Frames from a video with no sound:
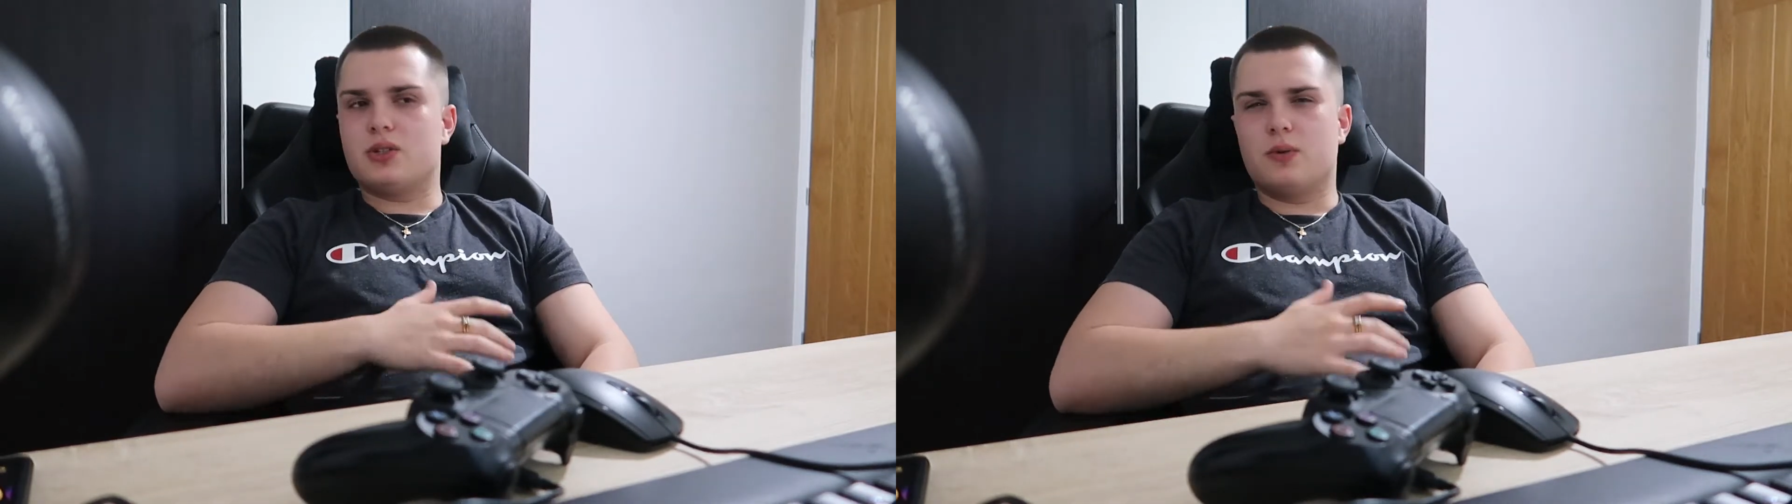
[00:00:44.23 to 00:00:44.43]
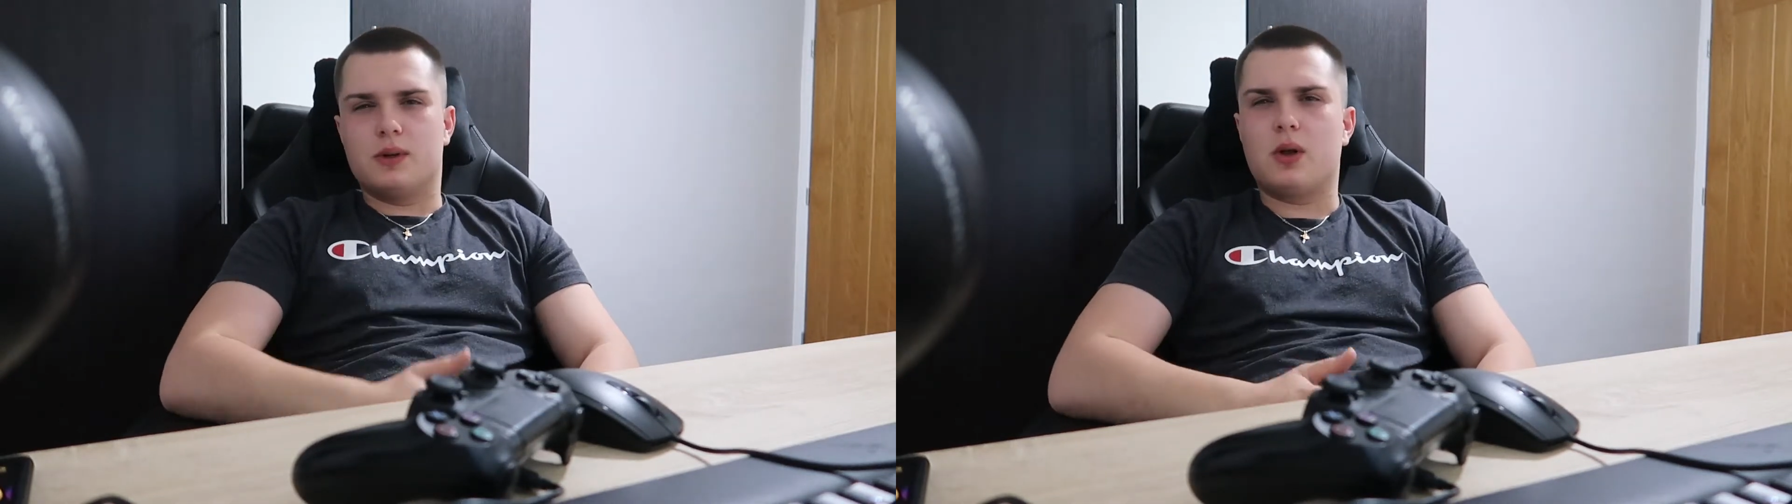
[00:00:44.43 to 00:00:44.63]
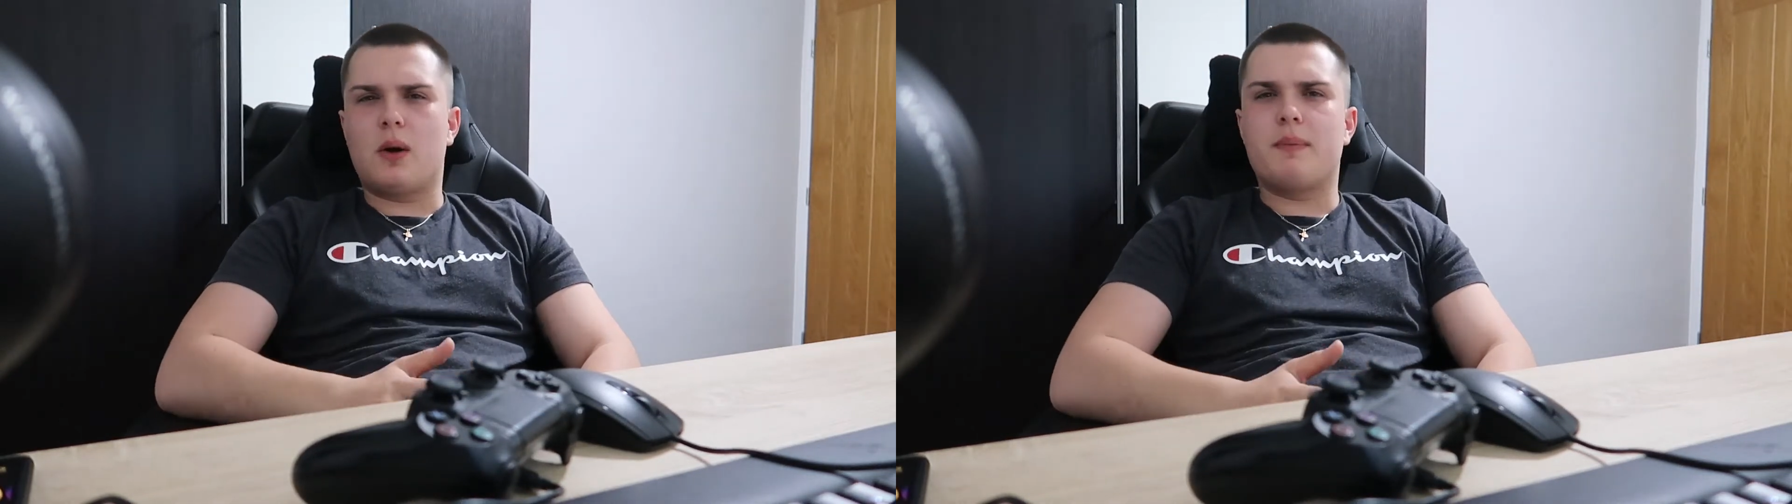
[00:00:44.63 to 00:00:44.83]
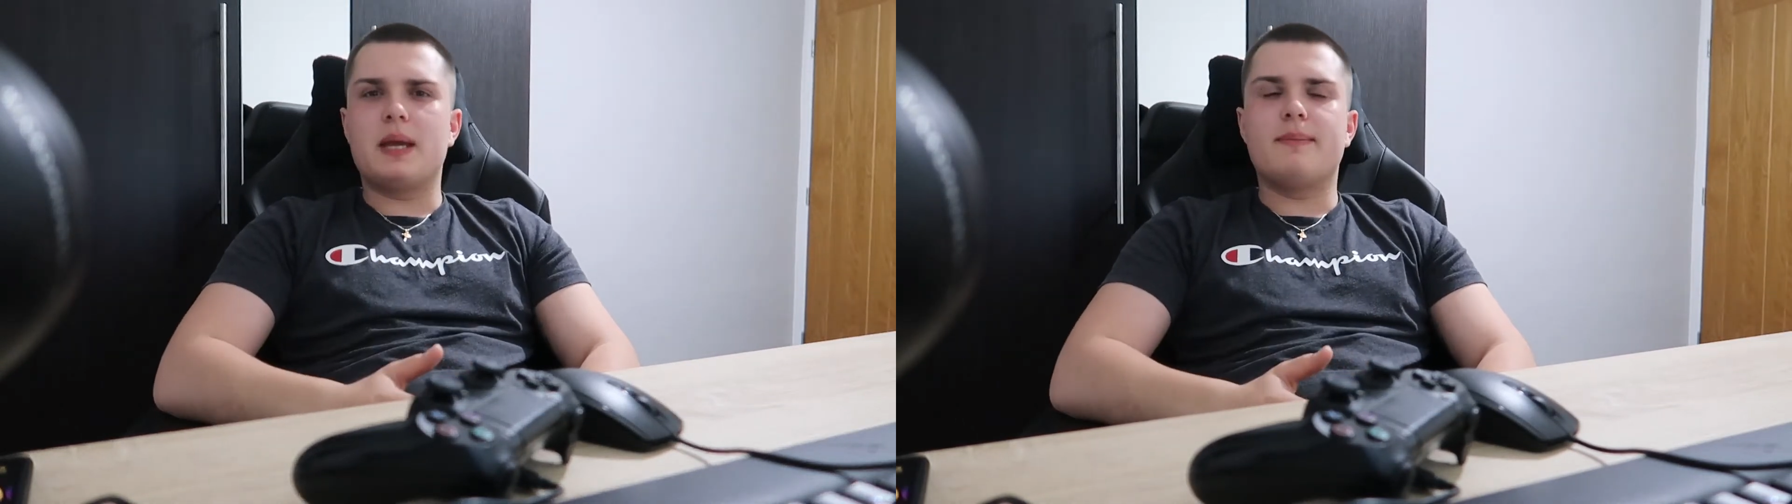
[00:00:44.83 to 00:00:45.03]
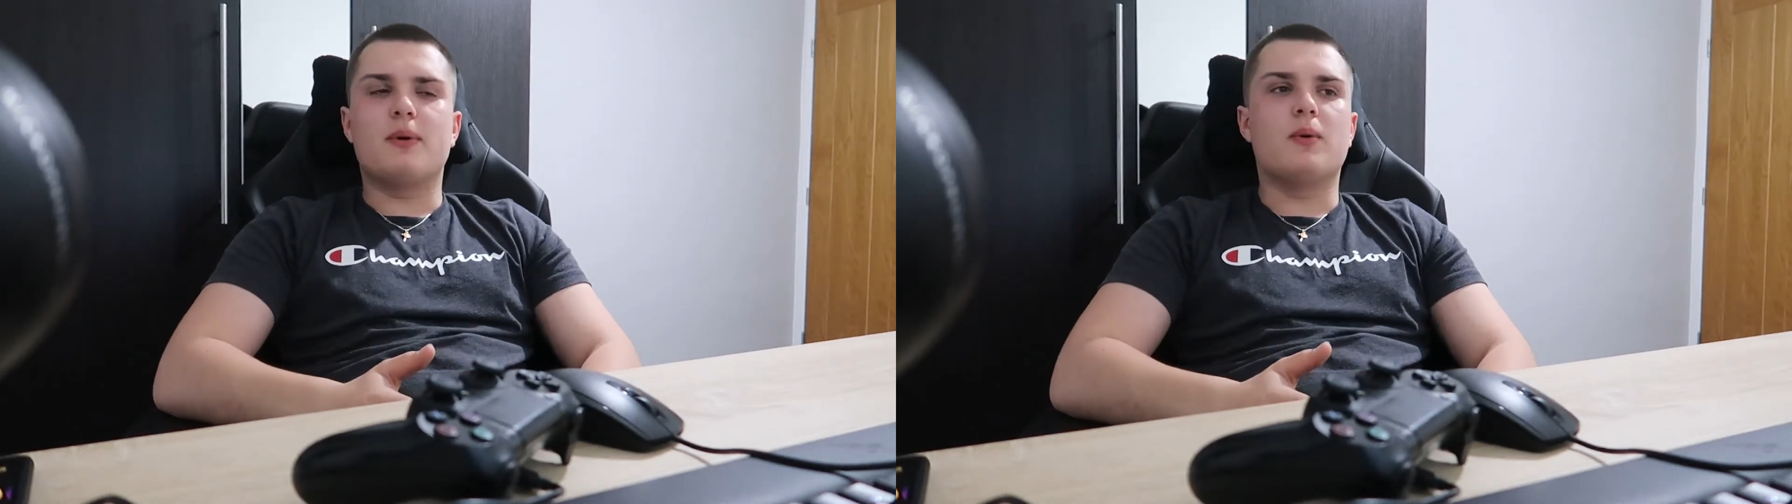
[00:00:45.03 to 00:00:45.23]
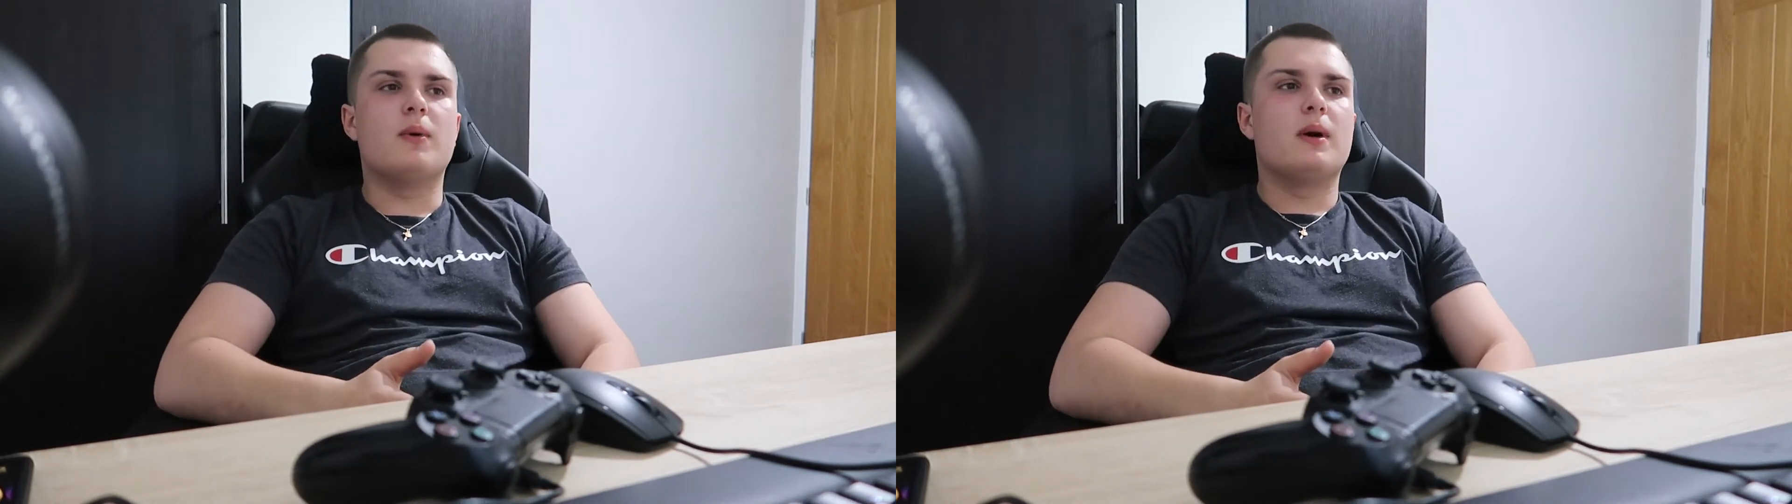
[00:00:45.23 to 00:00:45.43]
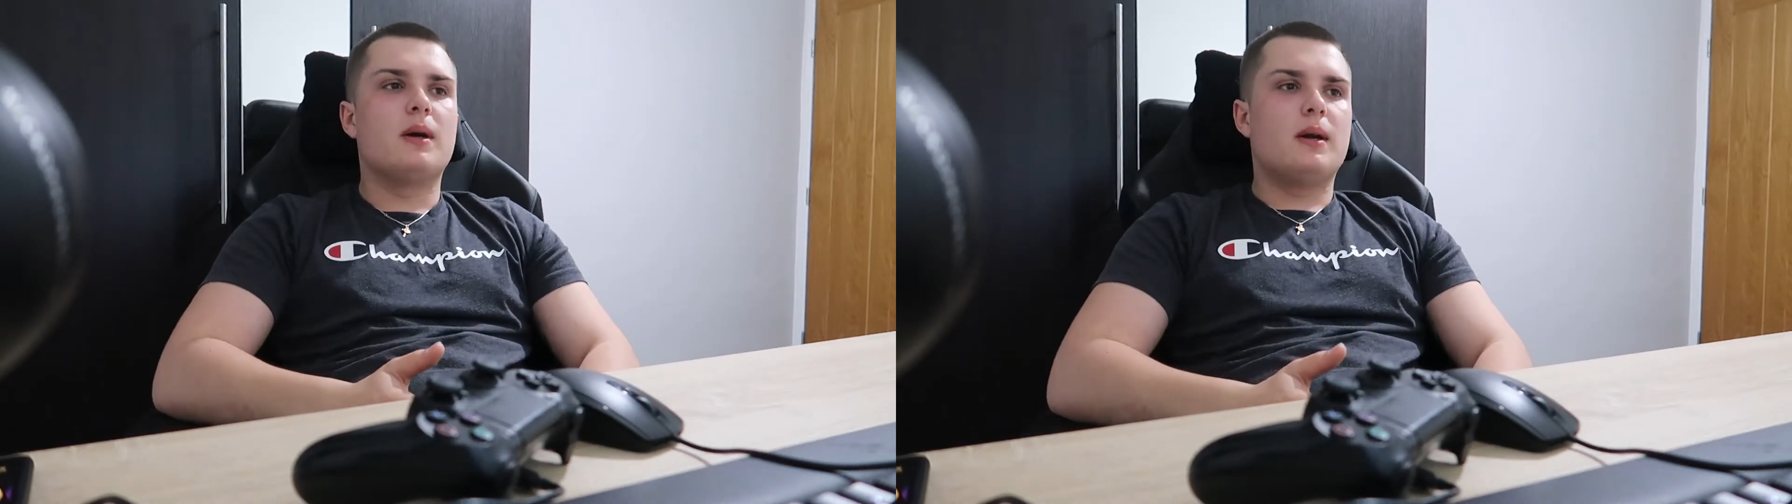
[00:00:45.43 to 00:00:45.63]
to a lot of people.